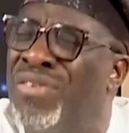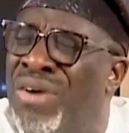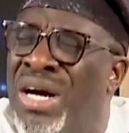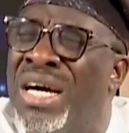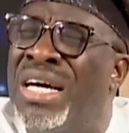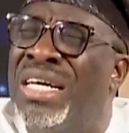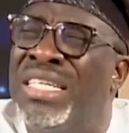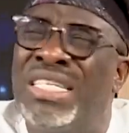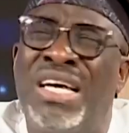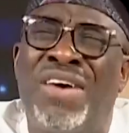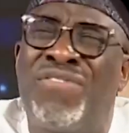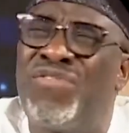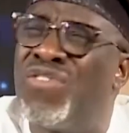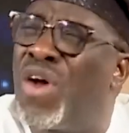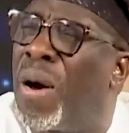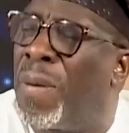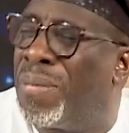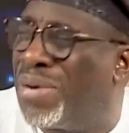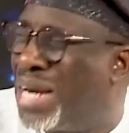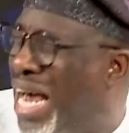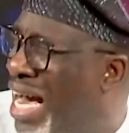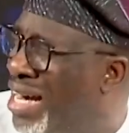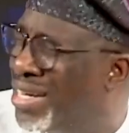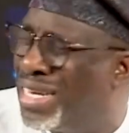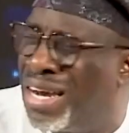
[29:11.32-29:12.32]
They've
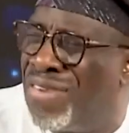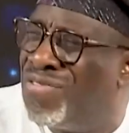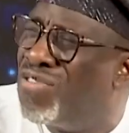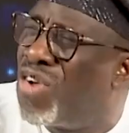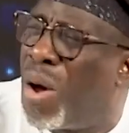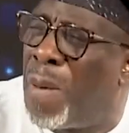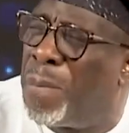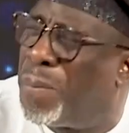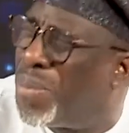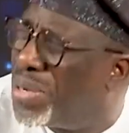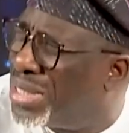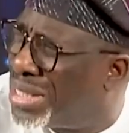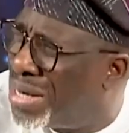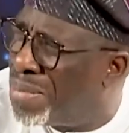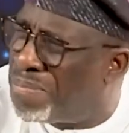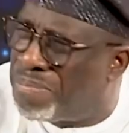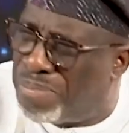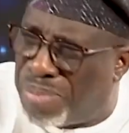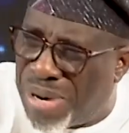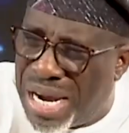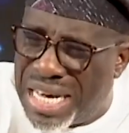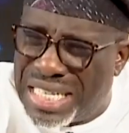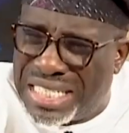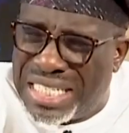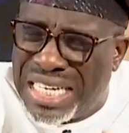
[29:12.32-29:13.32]
not put in
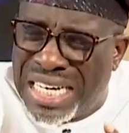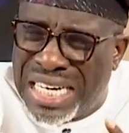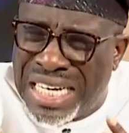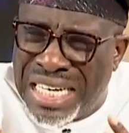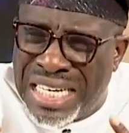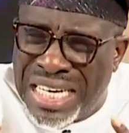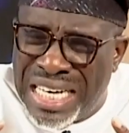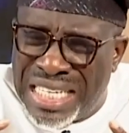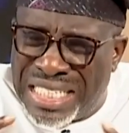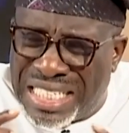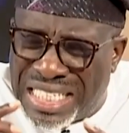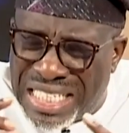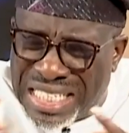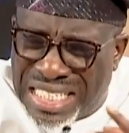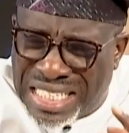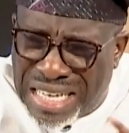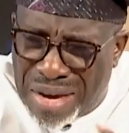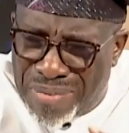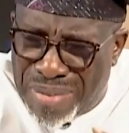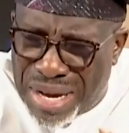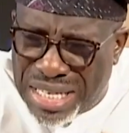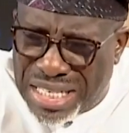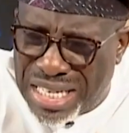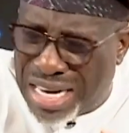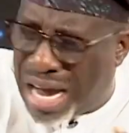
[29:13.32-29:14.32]
place a
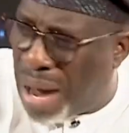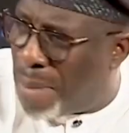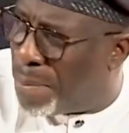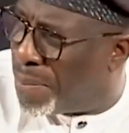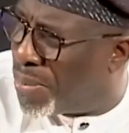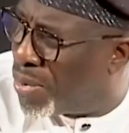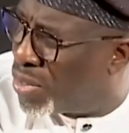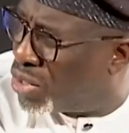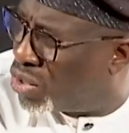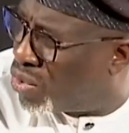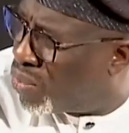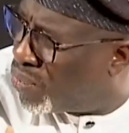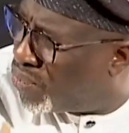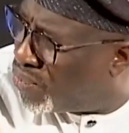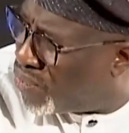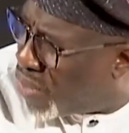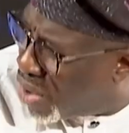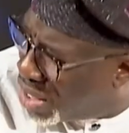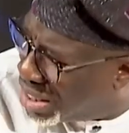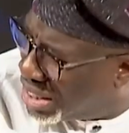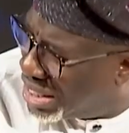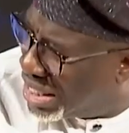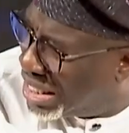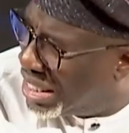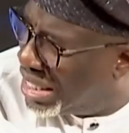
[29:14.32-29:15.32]
systematic approach to
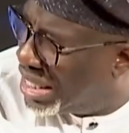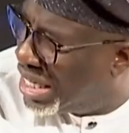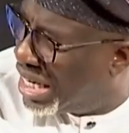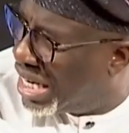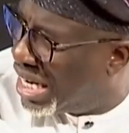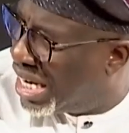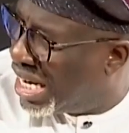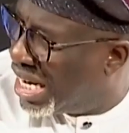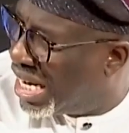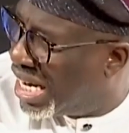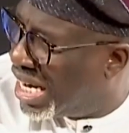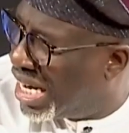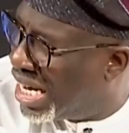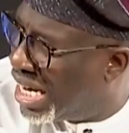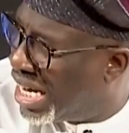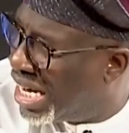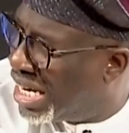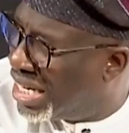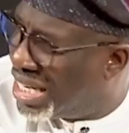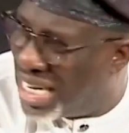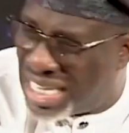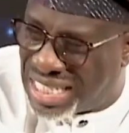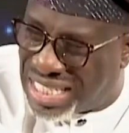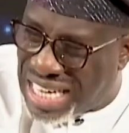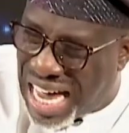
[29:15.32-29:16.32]
funding.
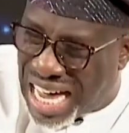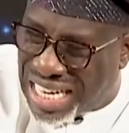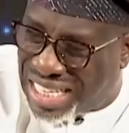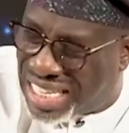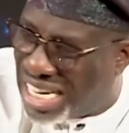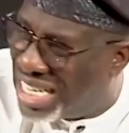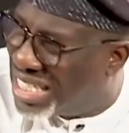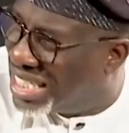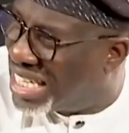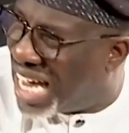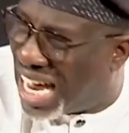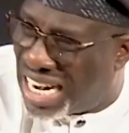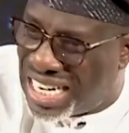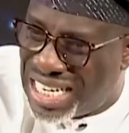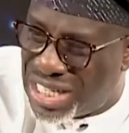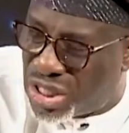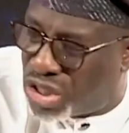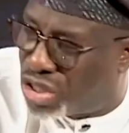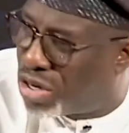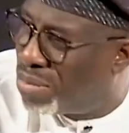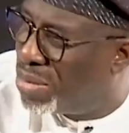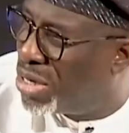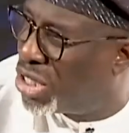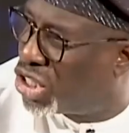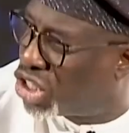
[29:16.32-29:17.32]
These are things that needs
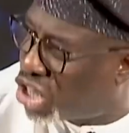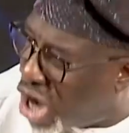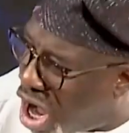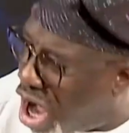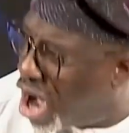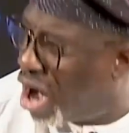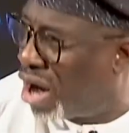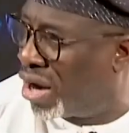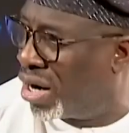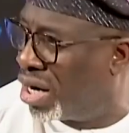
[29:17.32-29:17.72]
to be done.